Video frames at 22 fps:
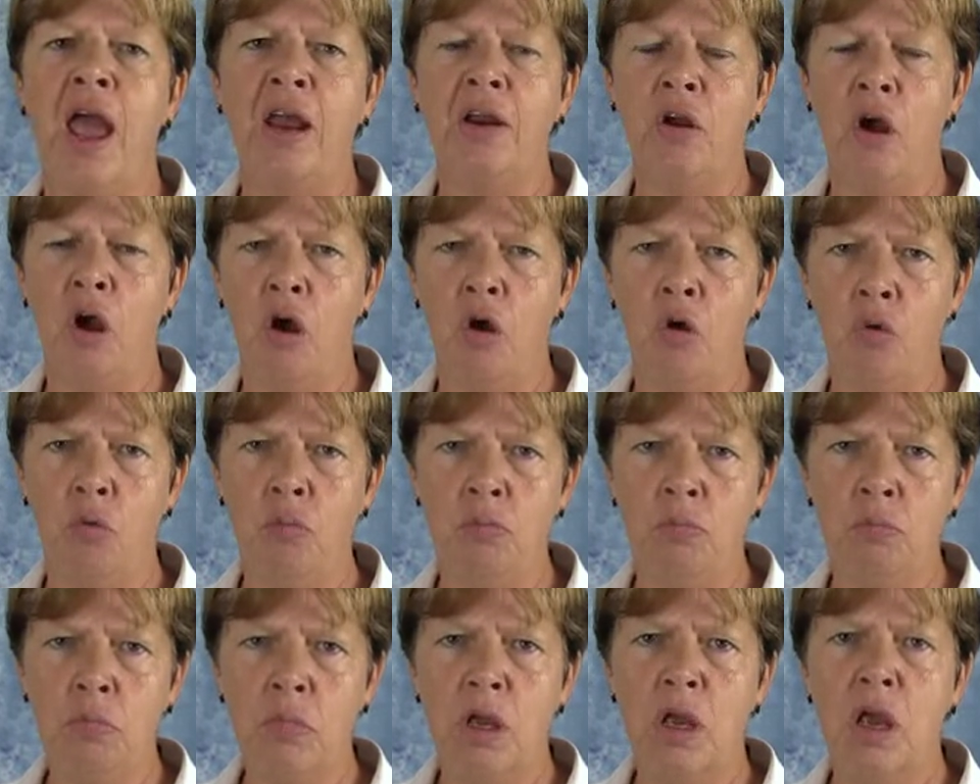at
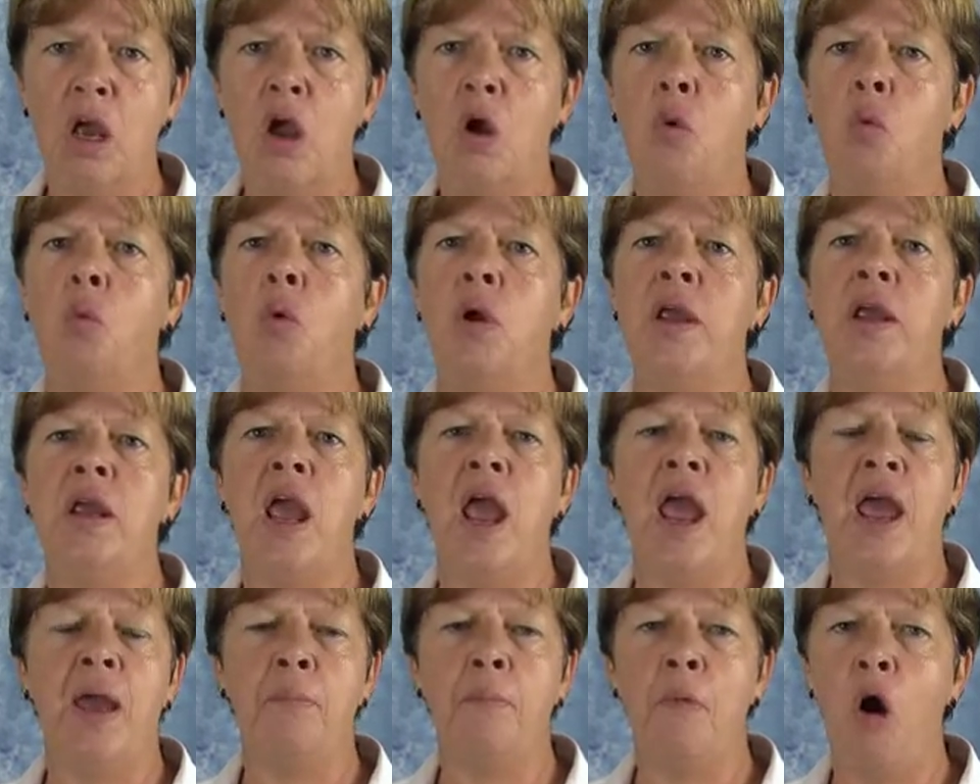home,
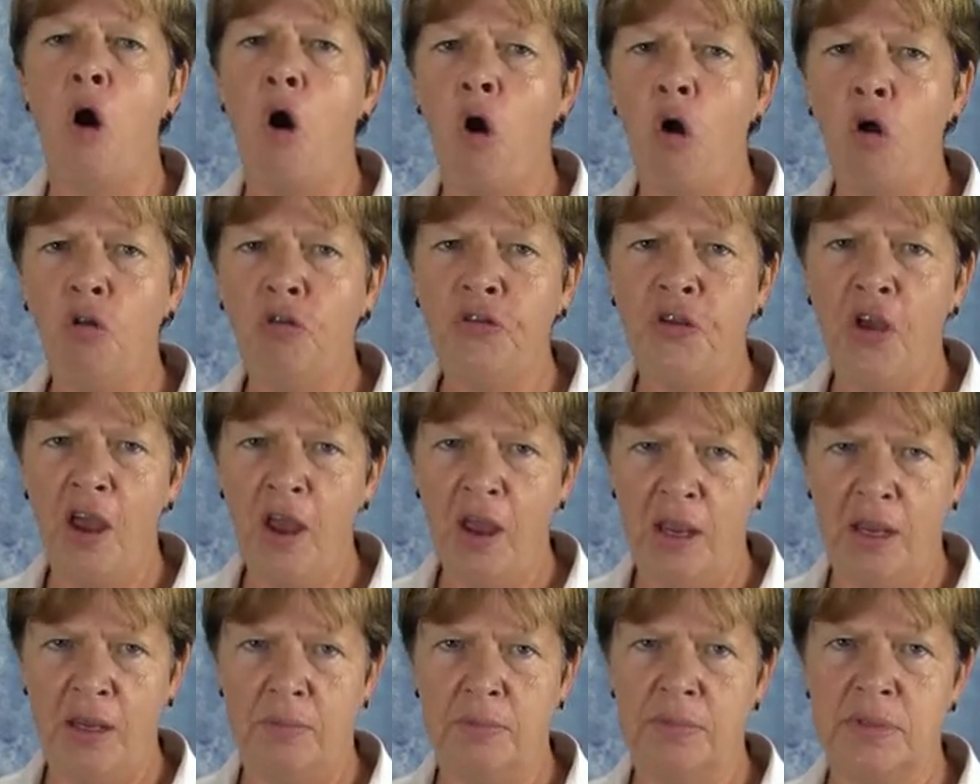we at all
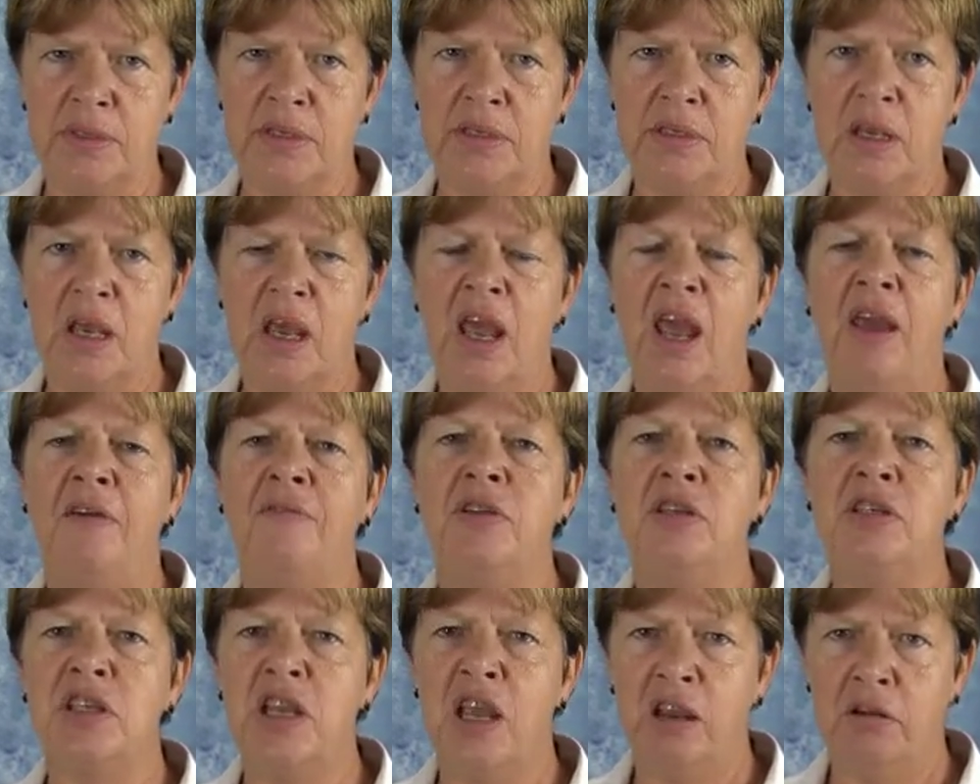times
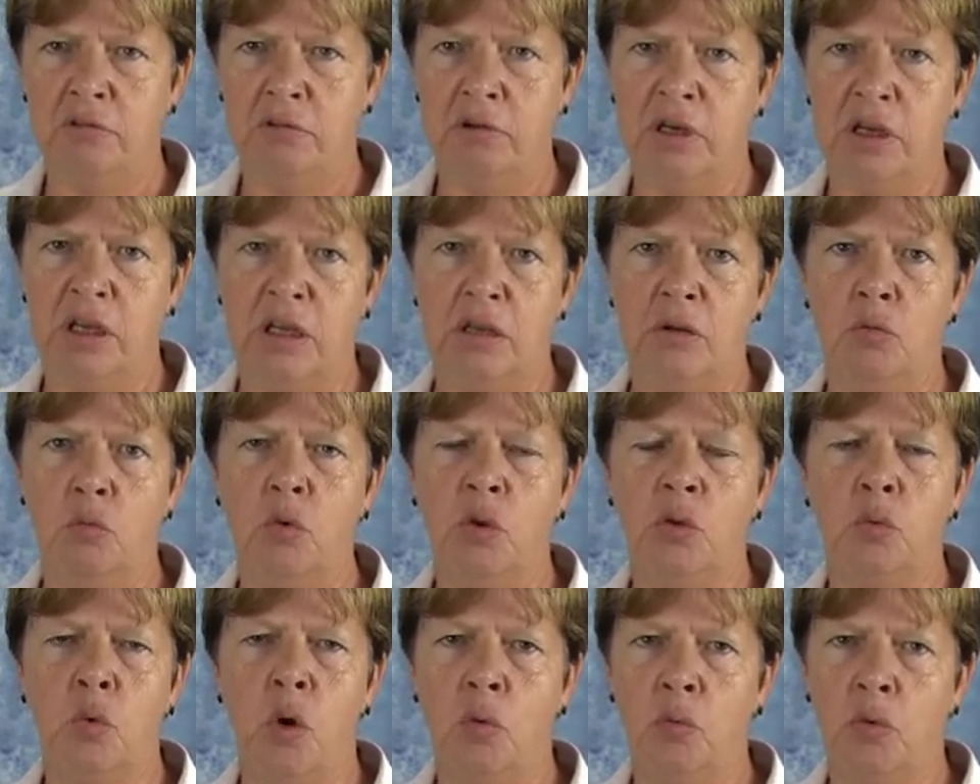have integrity
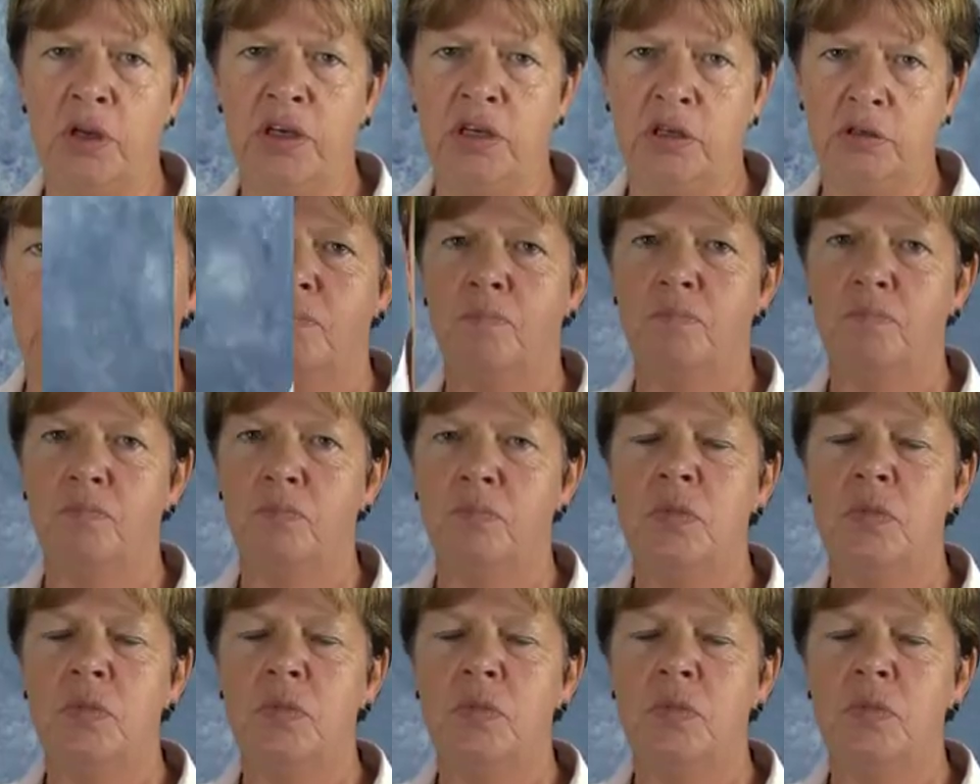with what we do.